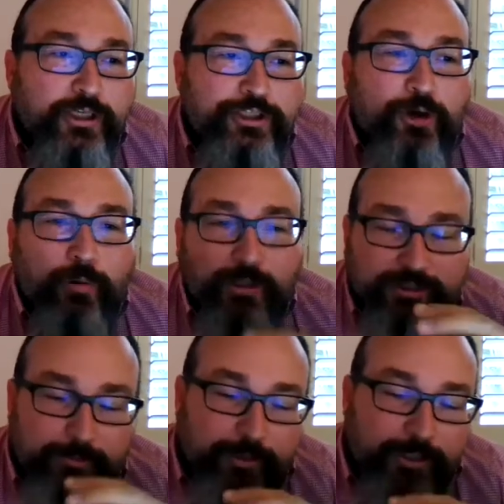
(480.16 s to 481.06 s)
you don't want
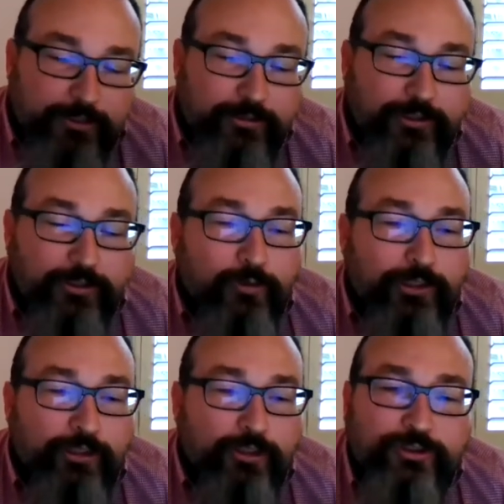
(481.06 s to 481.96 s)
somebody who can
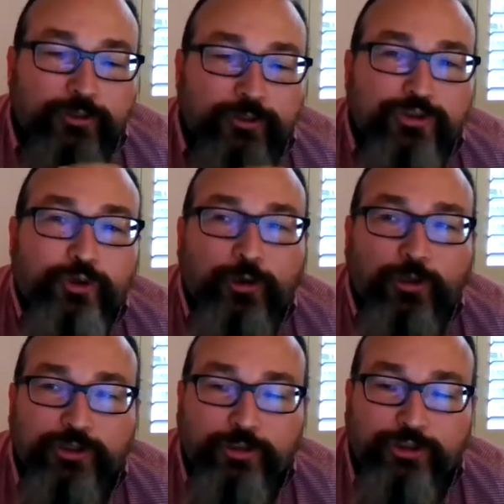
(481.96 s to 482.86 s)
only look through a
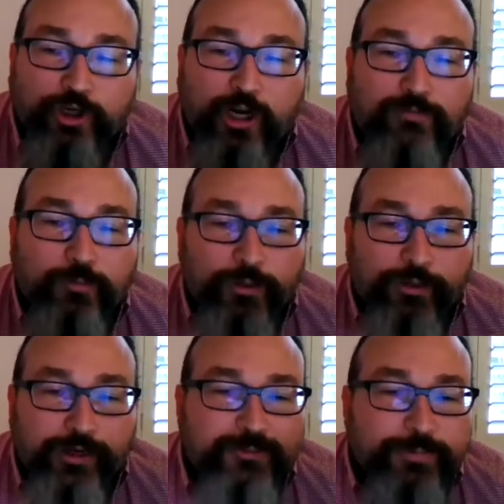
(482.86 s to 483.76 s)
straw of what
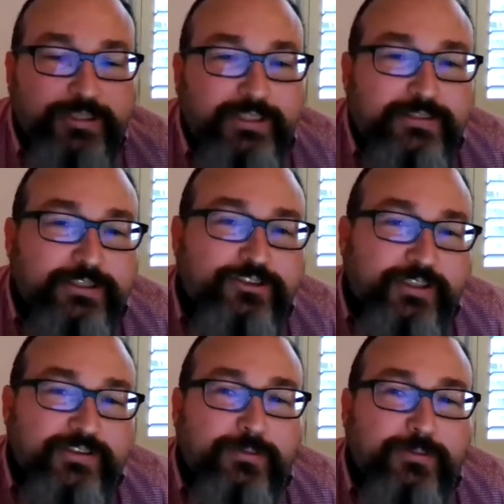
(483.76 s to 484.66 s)
their expertise is. You
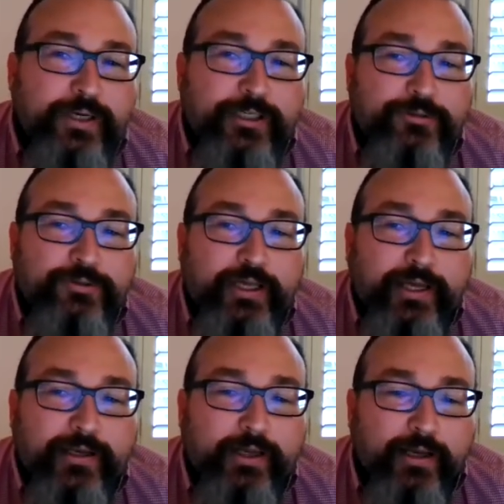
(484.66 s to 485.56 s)
need somebody who
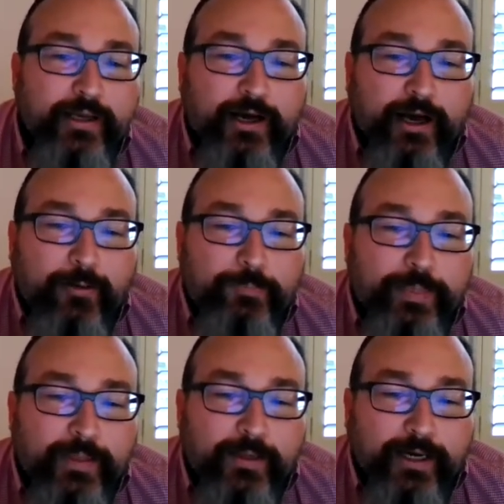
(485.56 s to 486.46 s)
can
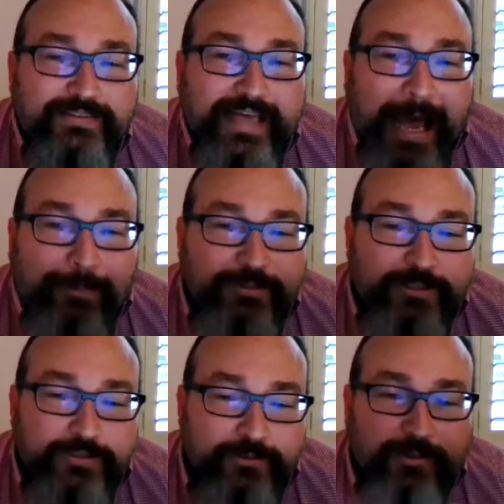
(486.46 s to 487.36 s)
adapt,
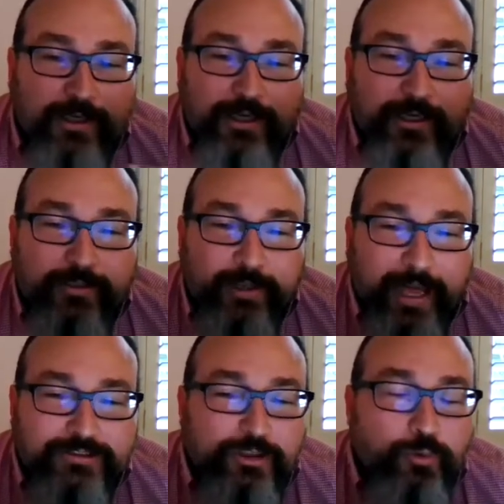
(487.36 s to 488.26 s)

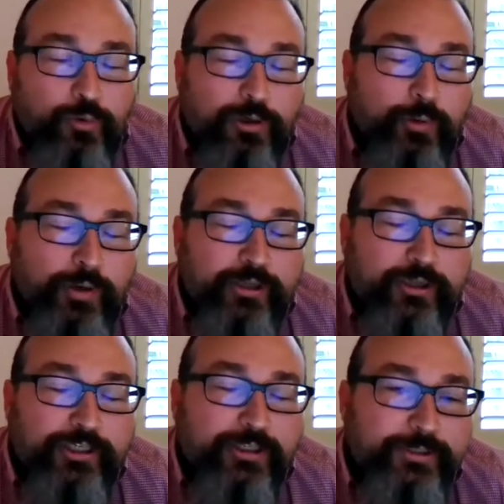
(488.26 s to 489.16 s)
has a quick
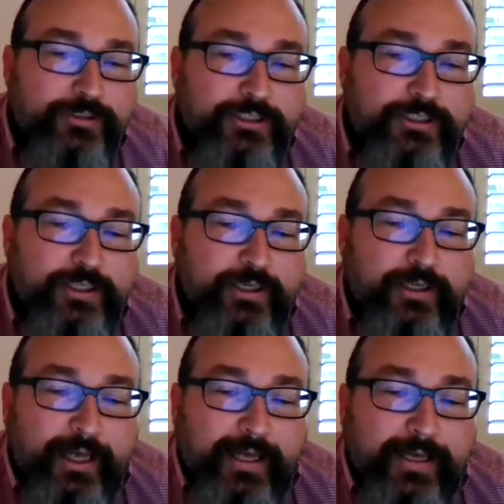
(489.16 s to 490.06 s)
learning ability,
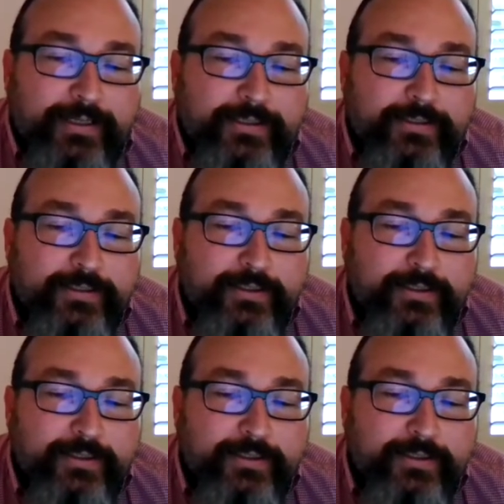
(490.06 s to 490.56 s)
and